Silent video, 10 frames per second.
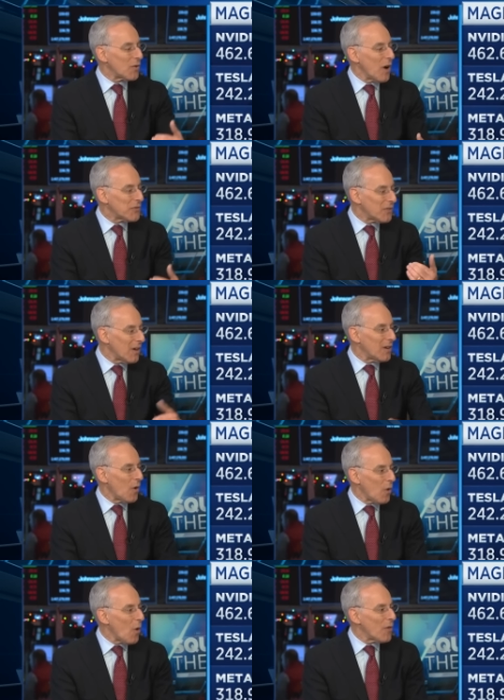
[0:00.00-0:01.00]
across uh,
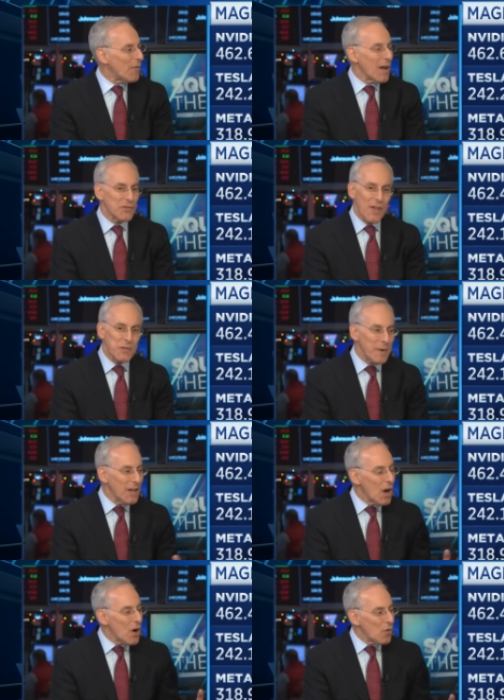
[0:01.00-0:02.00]
all, all, the funds. So that's
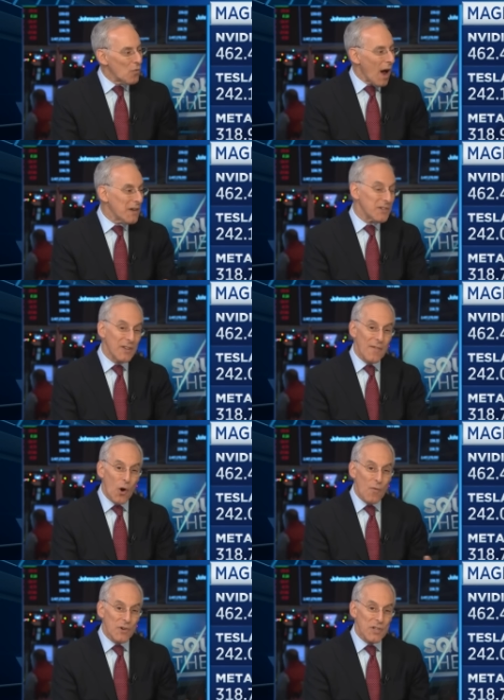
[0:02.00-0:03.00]
been rising, David,
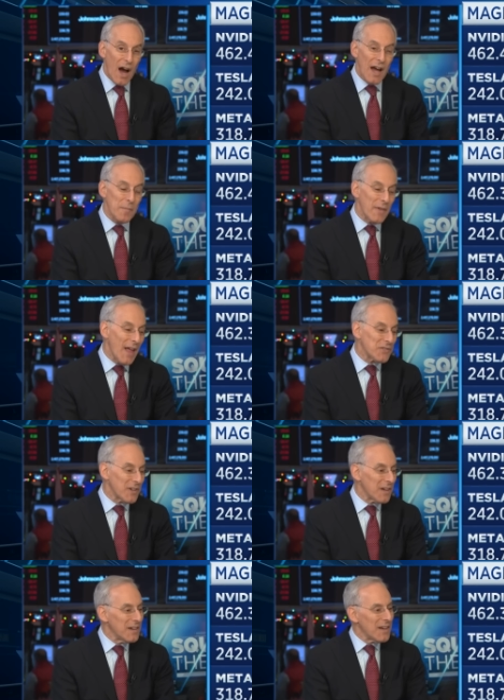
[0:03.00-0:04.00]
over time. And that's
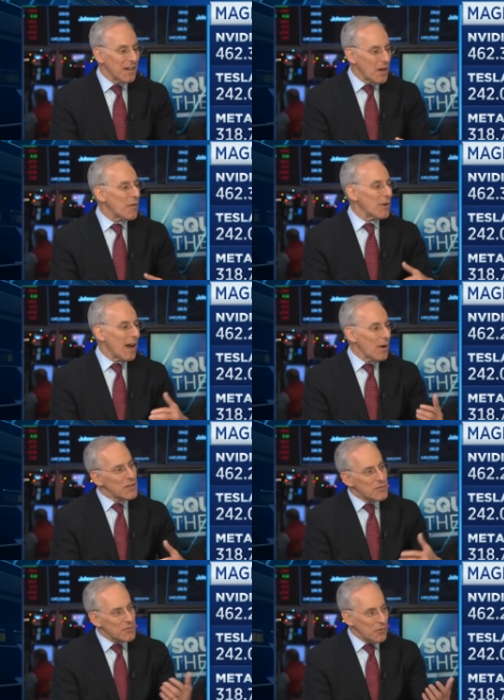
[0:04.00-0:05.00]
uh, another
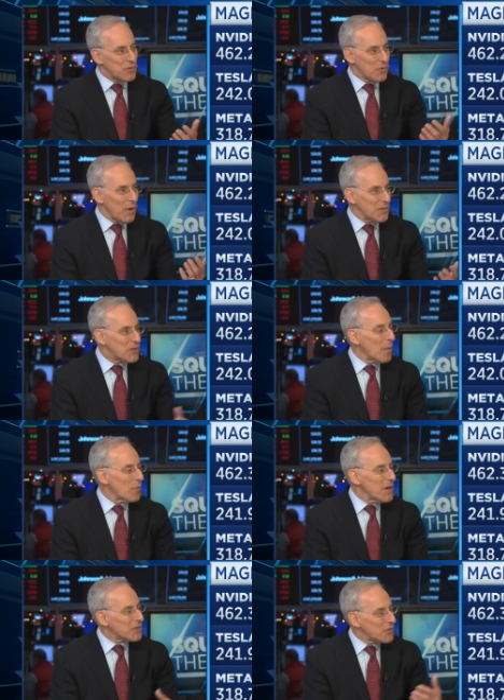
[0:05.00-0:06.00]
area that does create some
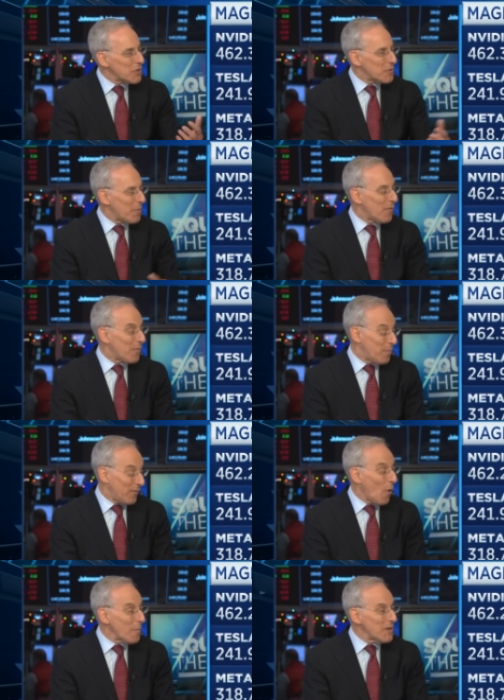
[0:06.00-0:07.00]
risk in terms of
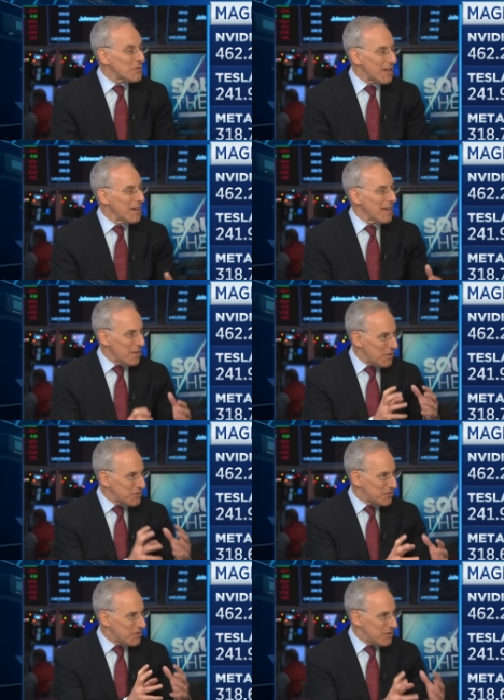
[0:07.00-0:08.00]
performance that
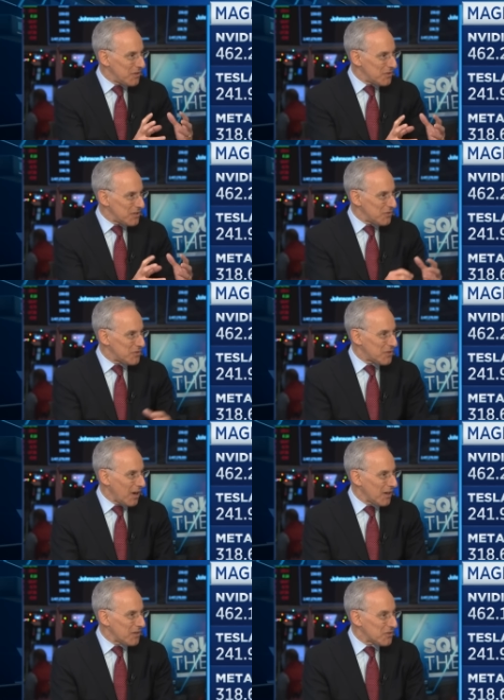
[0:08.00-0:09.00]
this, these, these
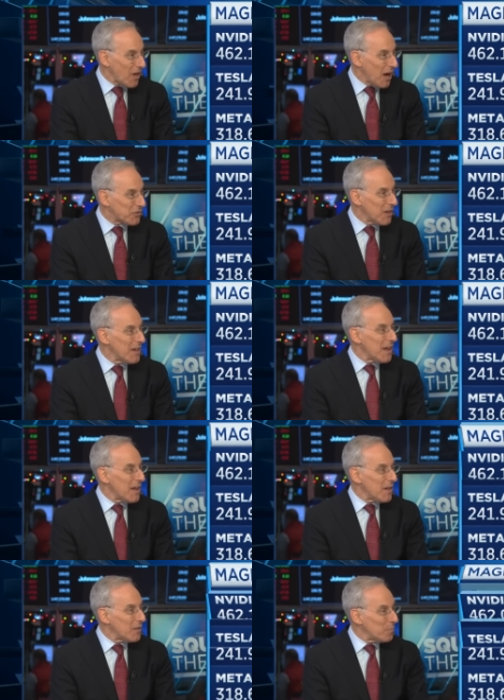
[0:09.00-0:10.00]
uh, stocks,
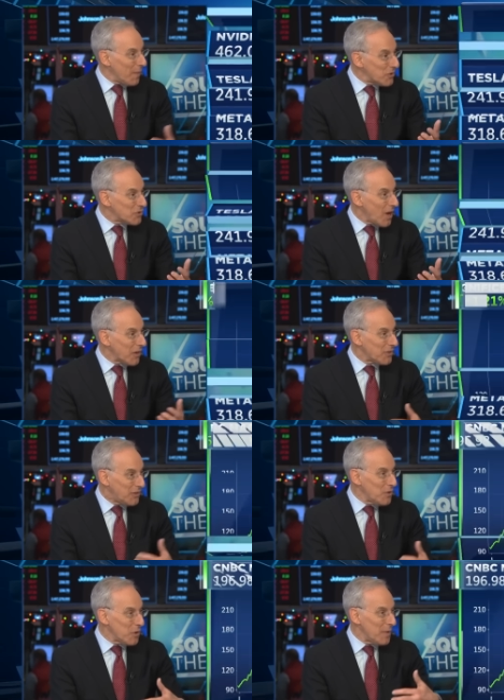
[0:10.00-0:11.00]
major stocks,
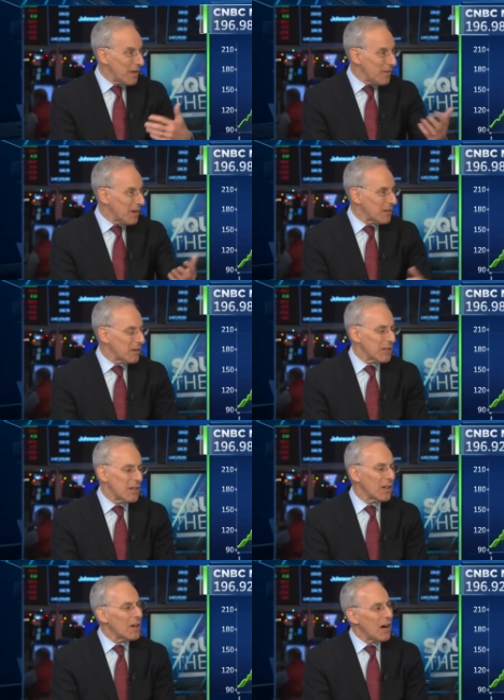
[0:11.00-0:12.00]
continue to be the, the
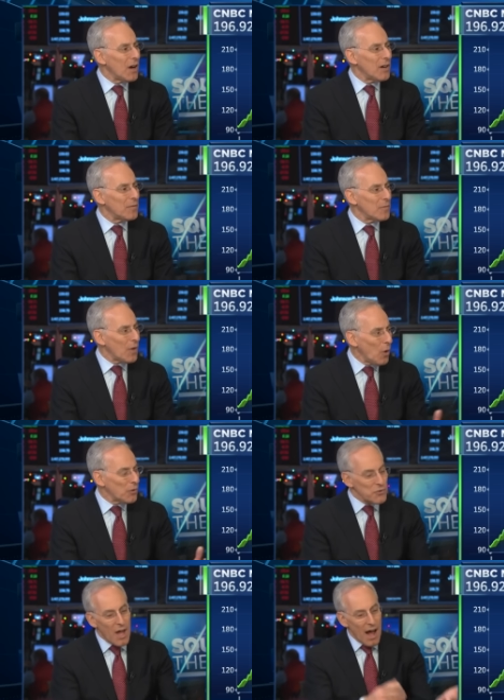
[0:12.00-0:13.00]
leading uh, yeah. the
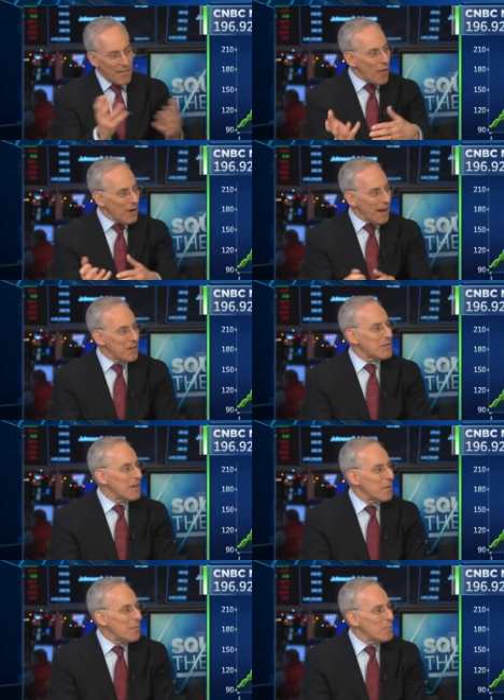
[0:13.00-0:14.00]
holders. On the other hand,
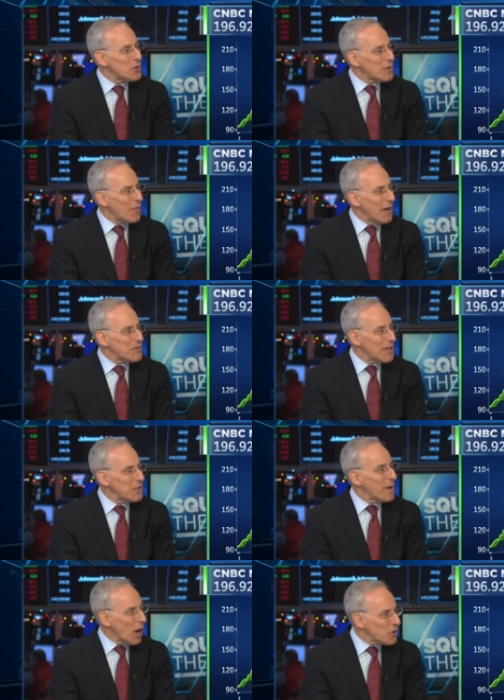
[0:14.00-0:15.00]
uh, mutual funds tend
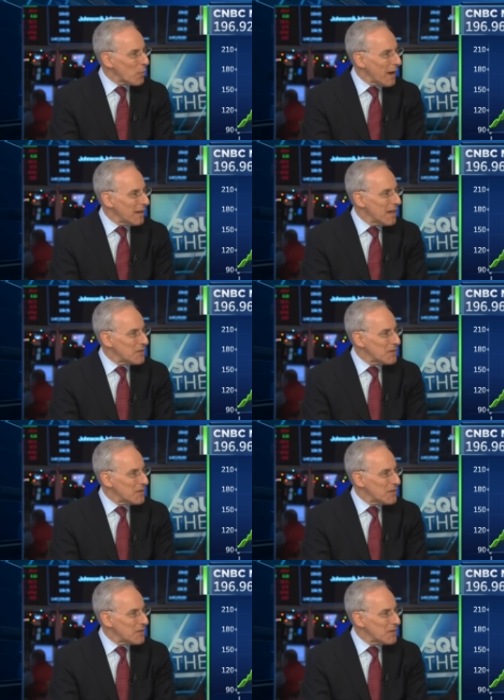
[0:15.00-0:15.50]
to be underweight